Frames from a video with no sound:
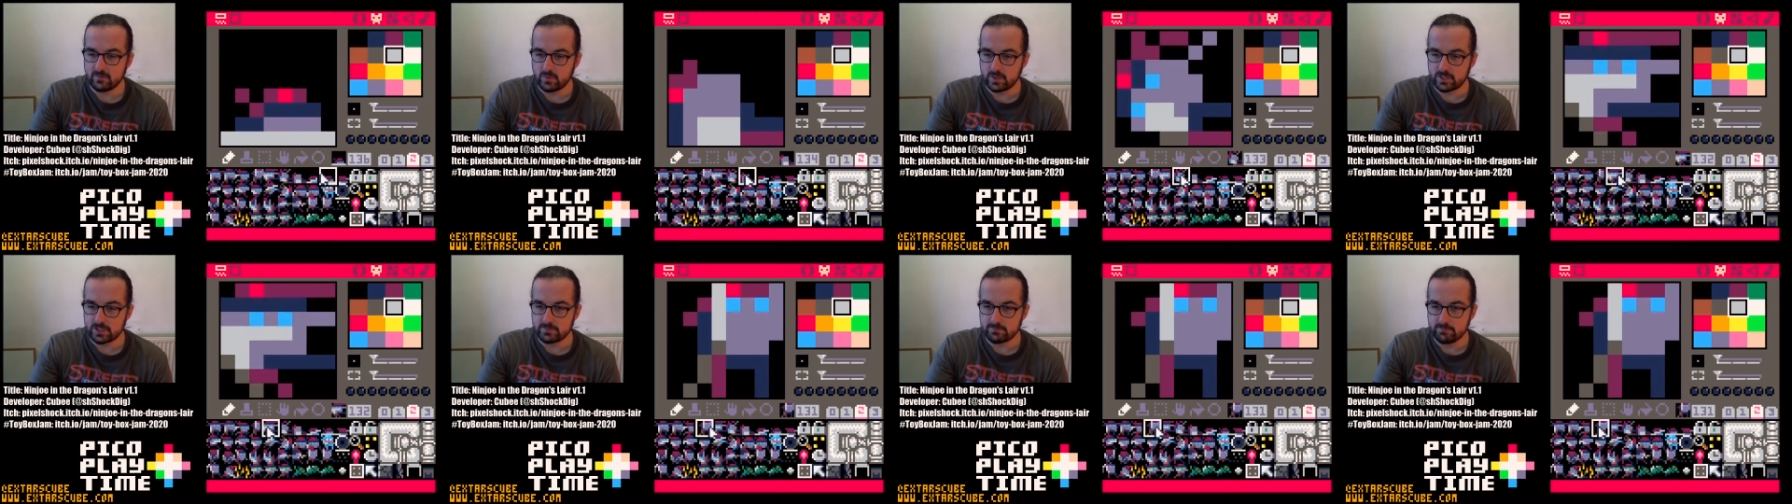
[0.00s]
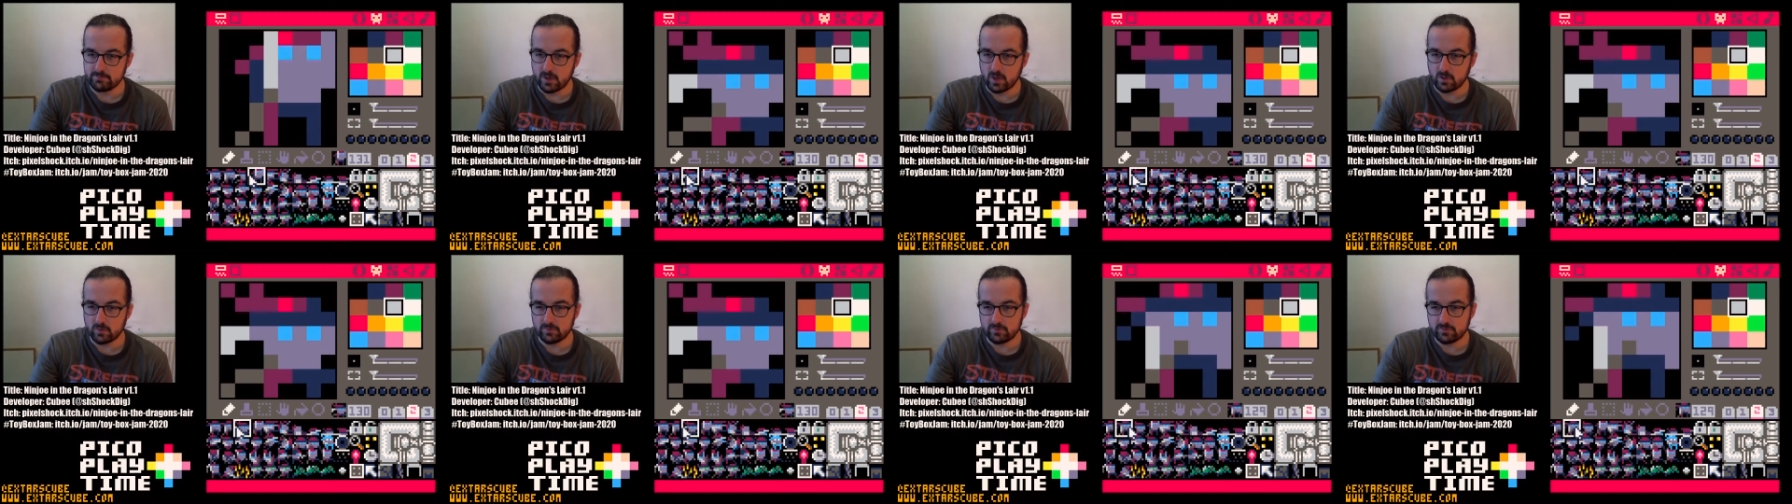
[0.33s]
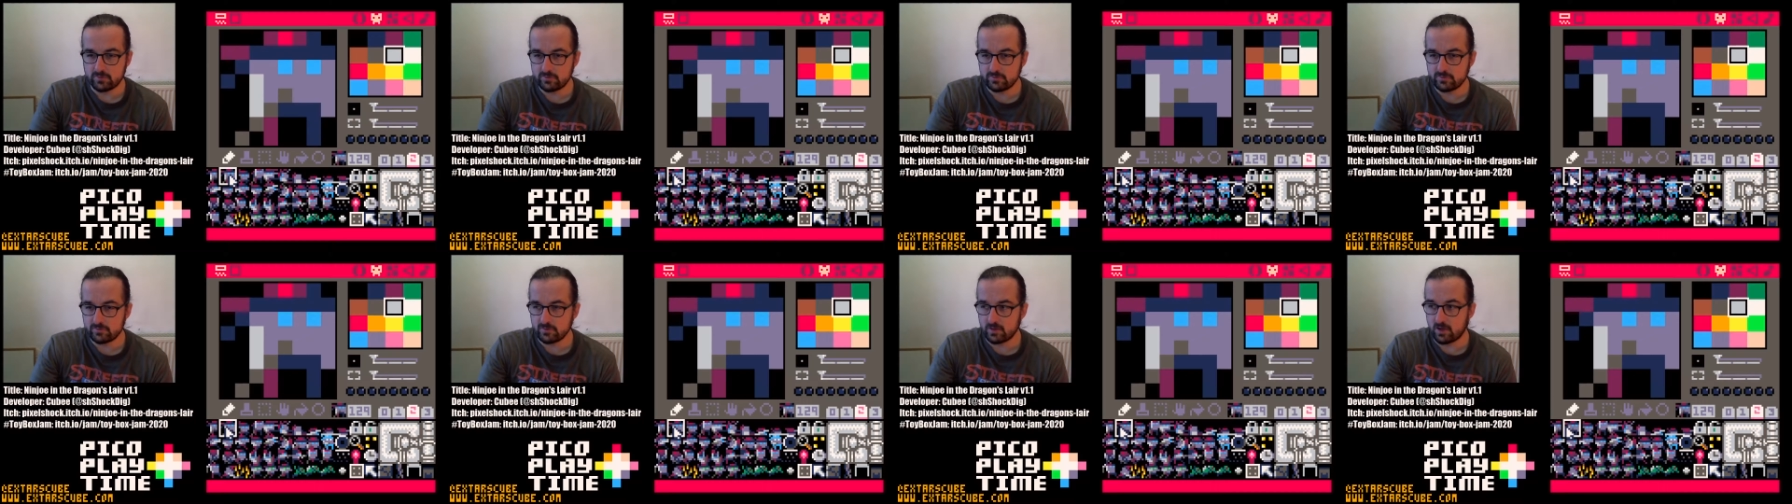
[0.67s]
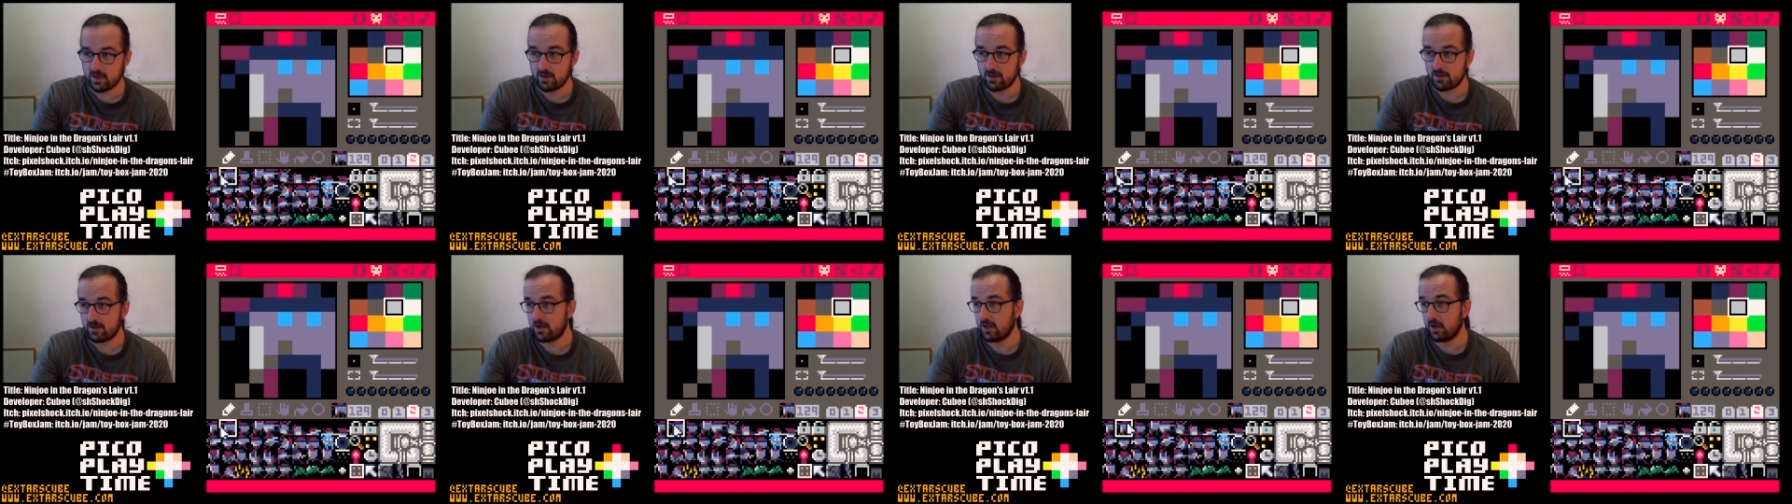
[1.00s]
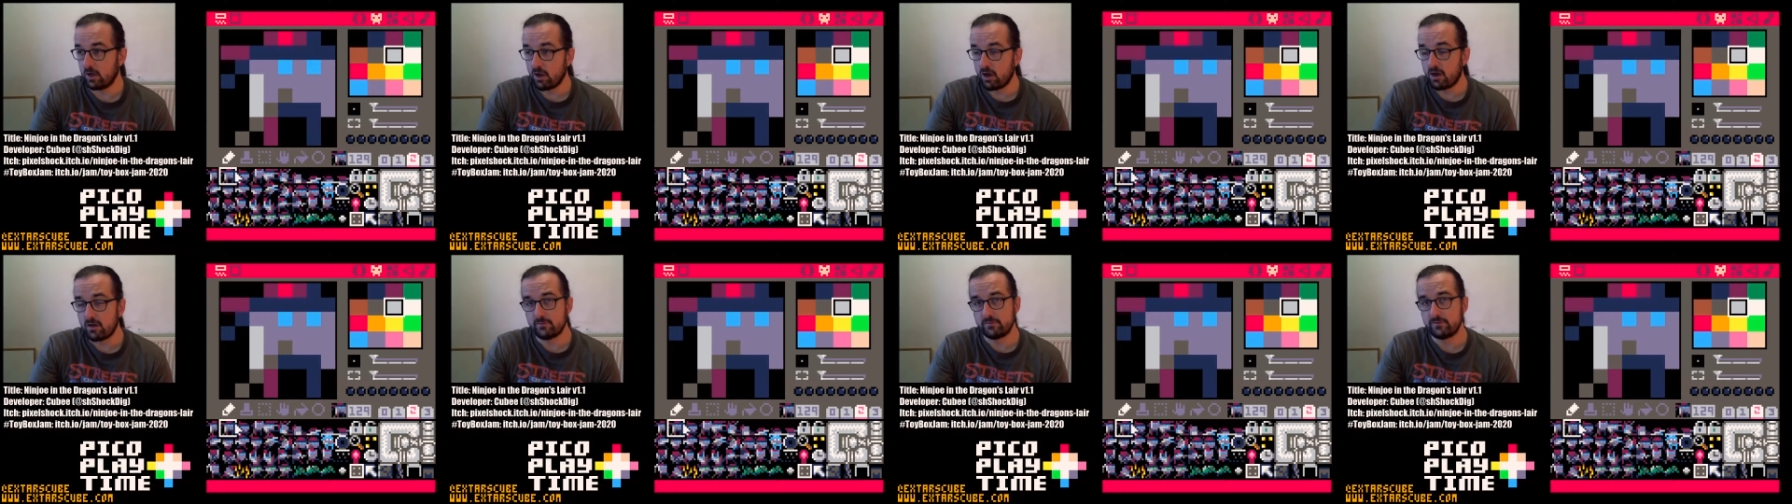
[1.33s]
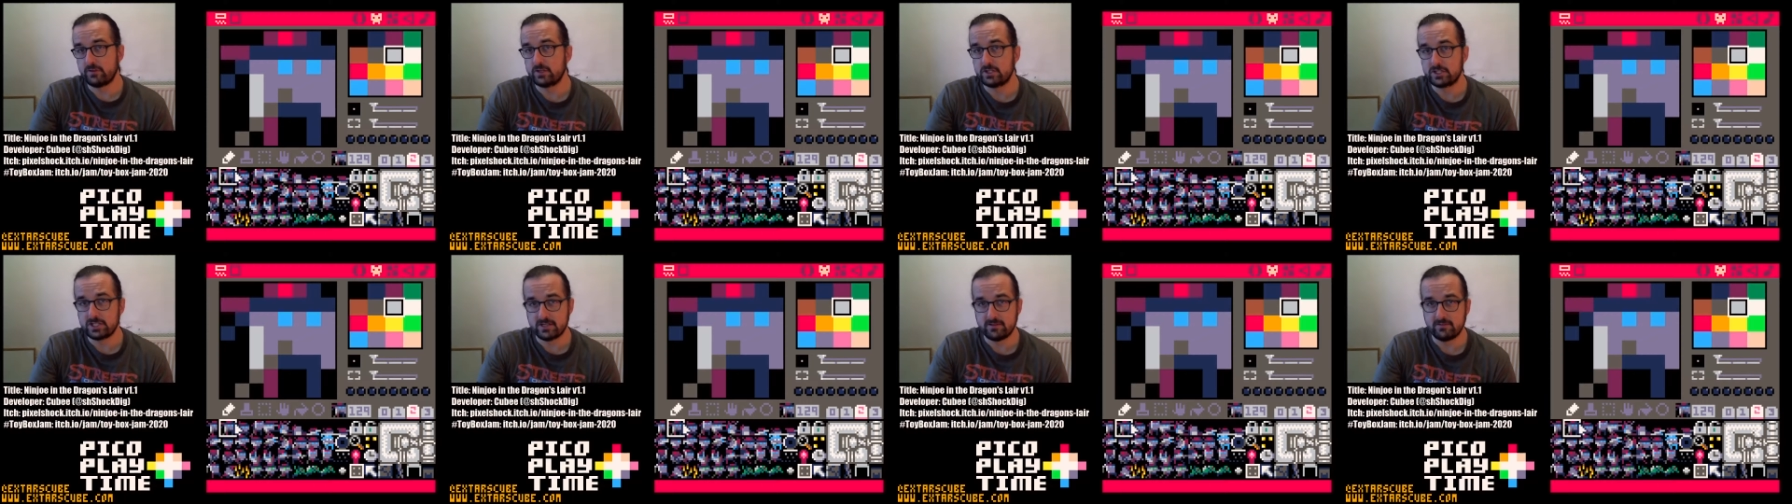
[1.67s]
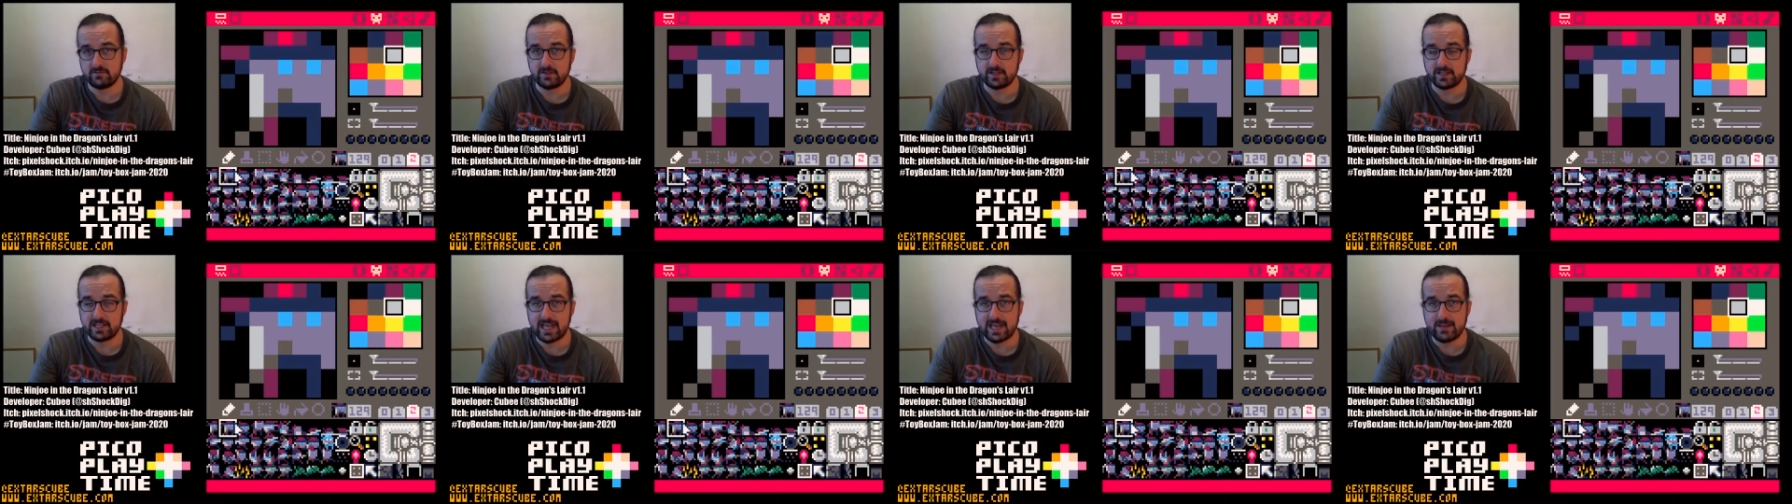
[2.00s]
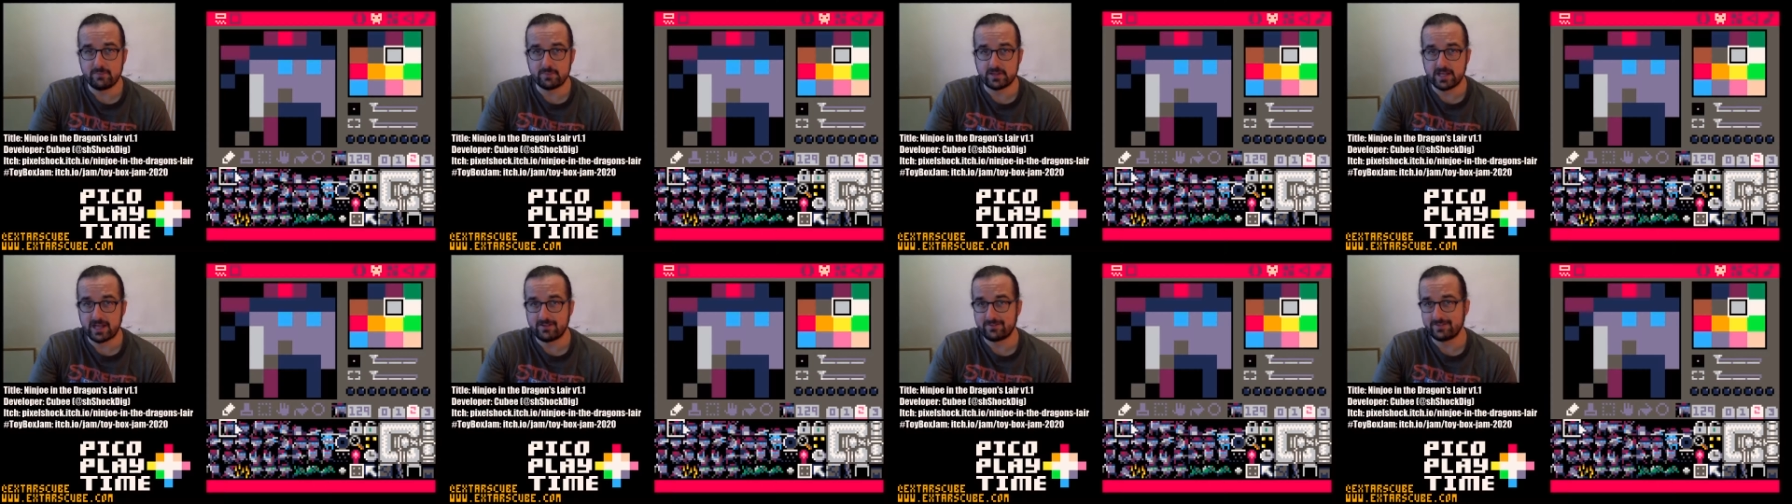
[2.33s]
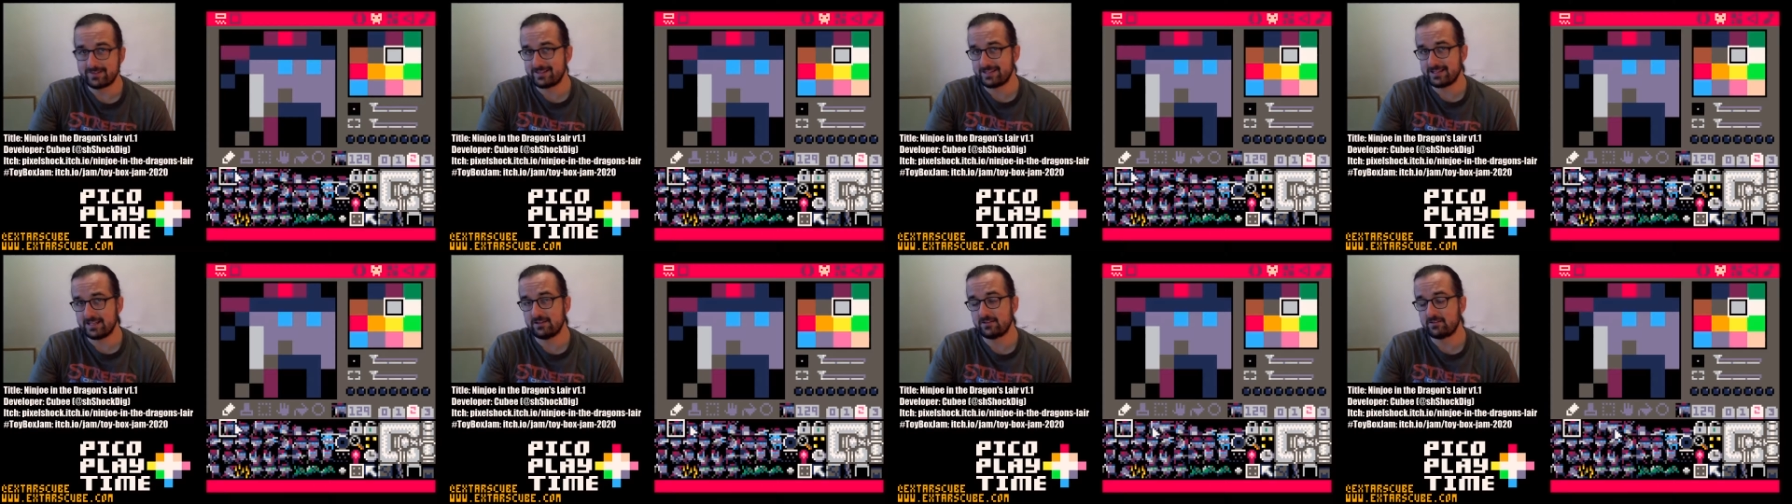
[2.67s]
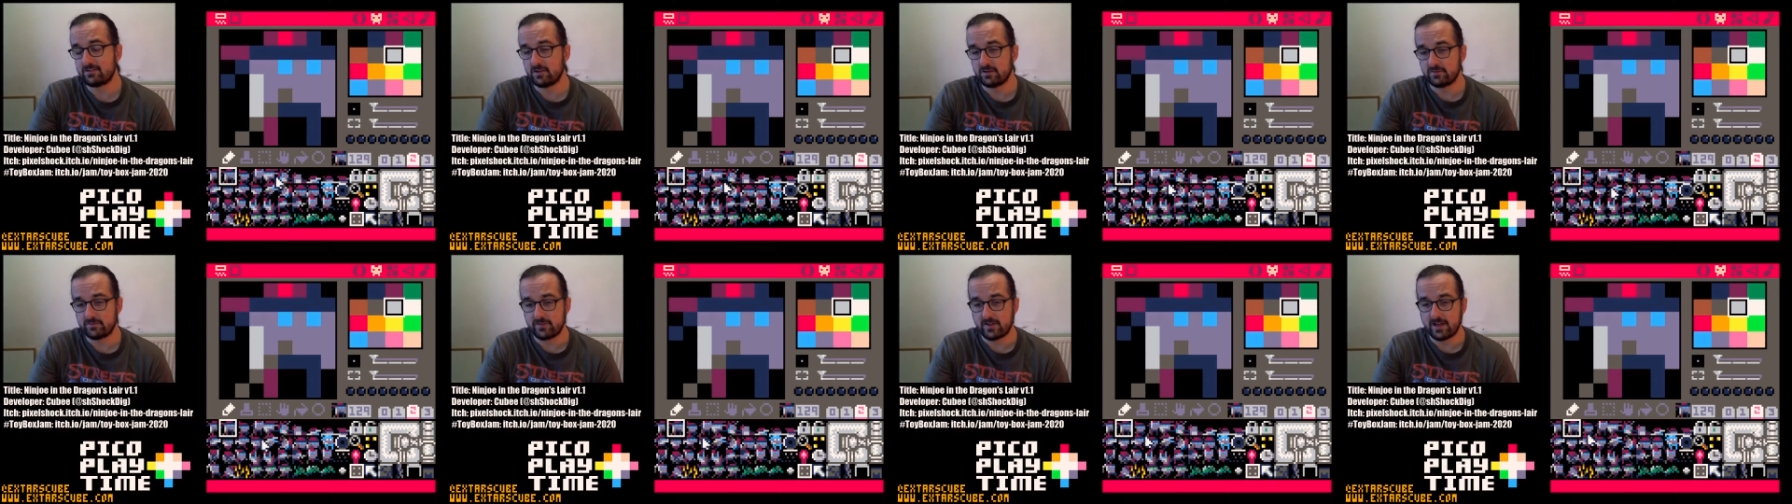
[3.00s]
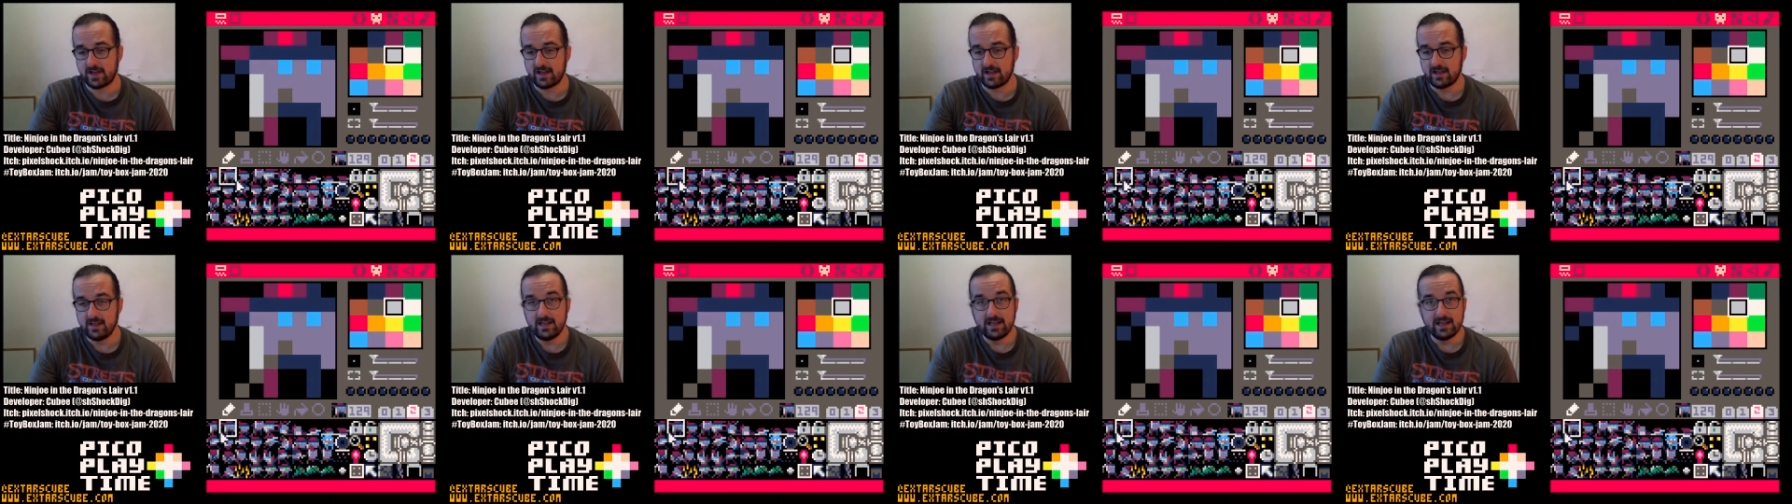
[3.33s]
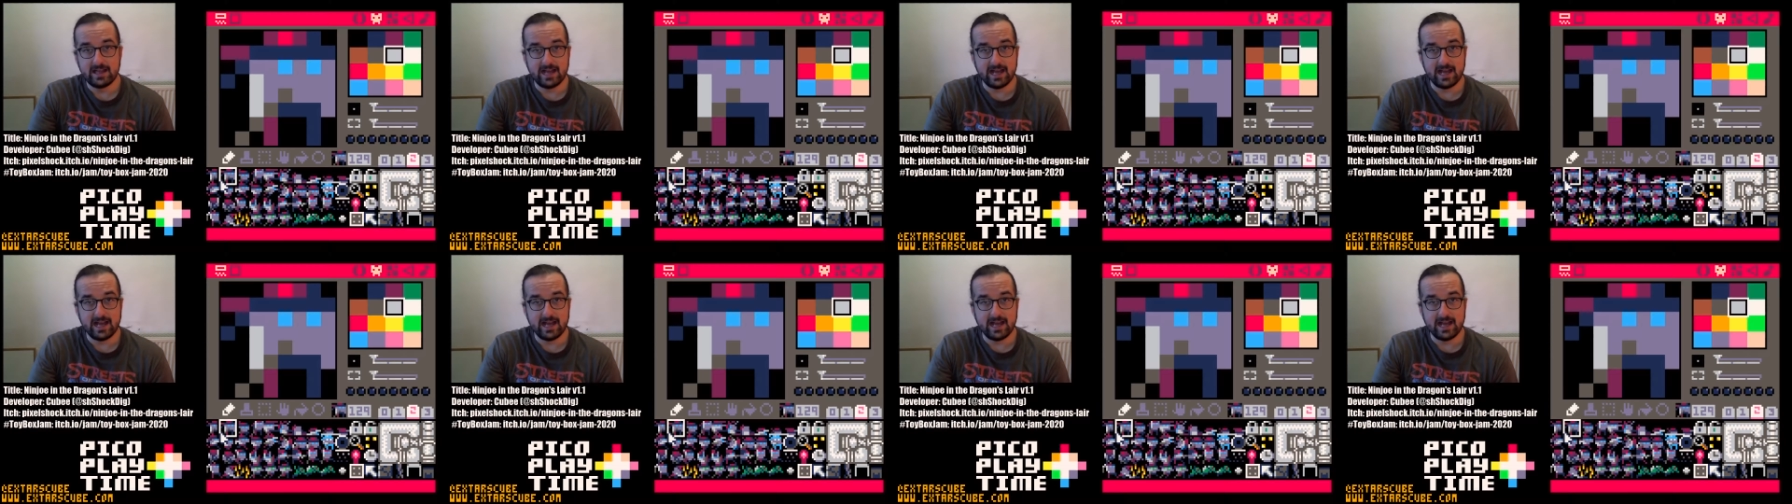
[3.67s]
which a lot of the games that I've seen so far